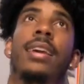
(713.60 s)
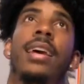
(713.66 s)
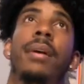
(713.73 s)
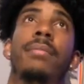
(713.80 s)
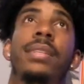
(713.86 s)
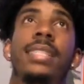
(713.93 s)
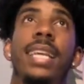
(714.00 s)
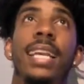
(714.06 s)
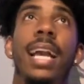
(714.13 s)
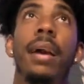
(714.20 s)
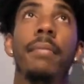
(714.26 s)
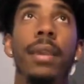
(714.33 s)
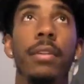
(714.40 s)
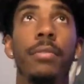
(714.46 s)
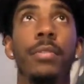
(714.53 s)
a mistake I
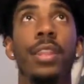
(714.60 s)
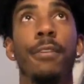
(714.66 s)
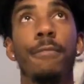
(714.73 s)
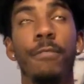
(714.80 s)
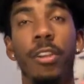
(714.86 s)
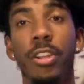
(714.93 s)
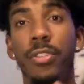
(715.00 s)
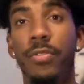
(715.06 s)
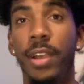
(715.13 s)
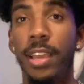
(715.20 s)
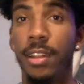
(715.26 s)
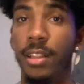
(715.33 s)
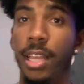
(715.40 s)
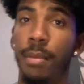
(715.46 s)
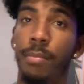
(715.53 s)
made with the first
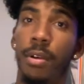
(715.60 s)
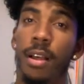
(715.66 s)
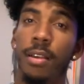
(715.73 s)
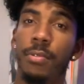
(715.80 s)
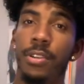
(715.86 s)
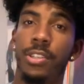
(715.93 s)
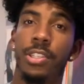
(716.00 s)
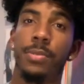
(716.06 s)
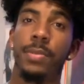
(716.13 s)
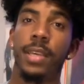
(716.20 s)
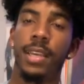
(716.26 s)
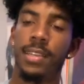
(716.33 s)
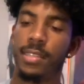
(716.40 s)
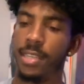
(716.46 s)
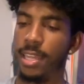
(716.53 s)
vinyl I bought, which was
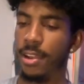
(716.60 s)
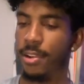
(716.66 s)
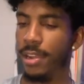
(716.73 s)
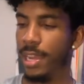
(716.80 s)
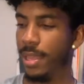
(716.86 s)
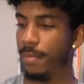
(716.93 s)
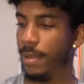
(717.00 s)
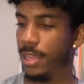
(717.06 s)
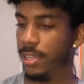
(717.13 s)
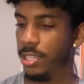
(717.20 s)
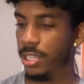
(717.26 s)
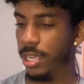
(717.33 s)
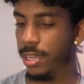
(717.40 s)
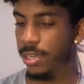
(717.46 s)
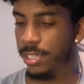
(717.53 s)
Because of Internet by
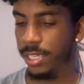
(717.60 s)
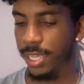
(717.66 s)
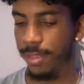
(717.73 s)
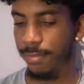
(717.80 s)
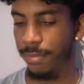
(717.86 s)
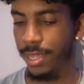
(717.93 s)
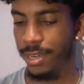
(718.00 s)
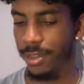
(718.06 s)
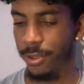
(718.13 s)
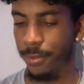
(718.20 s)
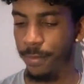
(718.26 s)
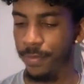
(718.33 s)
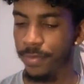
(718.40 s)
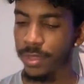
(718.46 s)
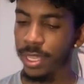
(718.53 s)
Childish Gambino.
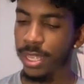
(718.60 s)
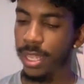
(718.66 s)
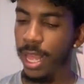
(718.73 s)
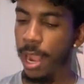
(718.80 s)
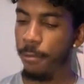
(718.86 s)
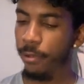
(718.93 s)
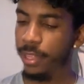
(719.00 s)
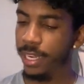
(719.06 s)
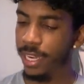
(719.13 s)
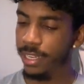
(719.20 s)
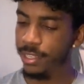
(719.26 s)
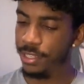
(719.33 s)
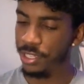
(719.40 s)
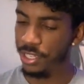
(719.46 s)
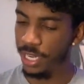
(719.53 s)
I really
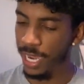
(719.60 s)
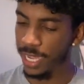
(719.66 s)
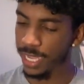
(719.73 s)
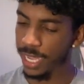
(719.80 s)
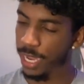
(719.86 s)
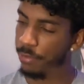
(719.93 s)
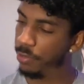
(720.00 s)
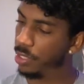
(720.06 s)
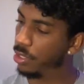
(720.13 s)
didn't check every